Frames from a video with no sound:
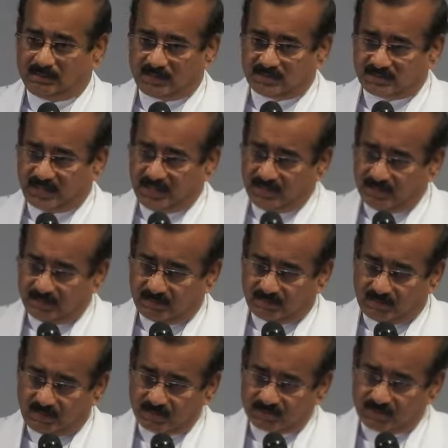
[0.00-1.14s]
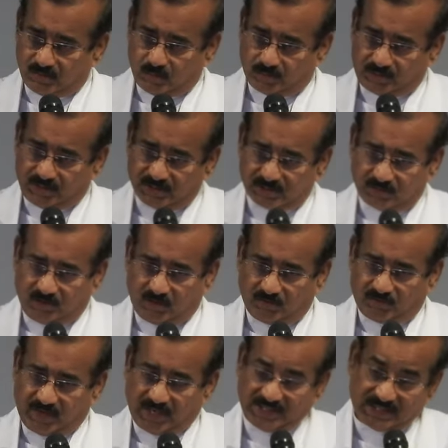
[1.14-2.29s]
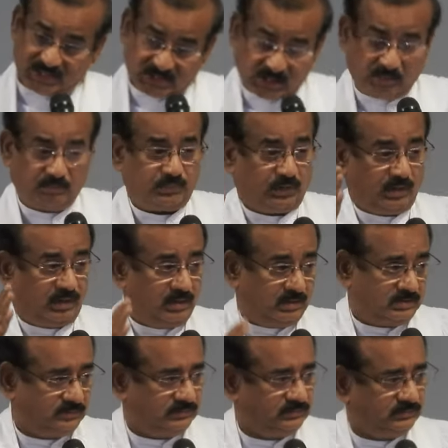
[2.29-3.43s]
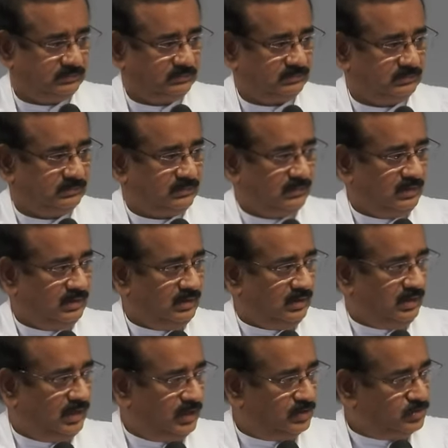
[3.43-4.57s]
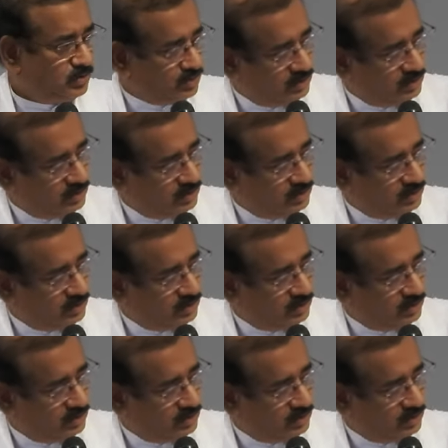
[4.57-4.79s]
the train crossed the location of any temple, he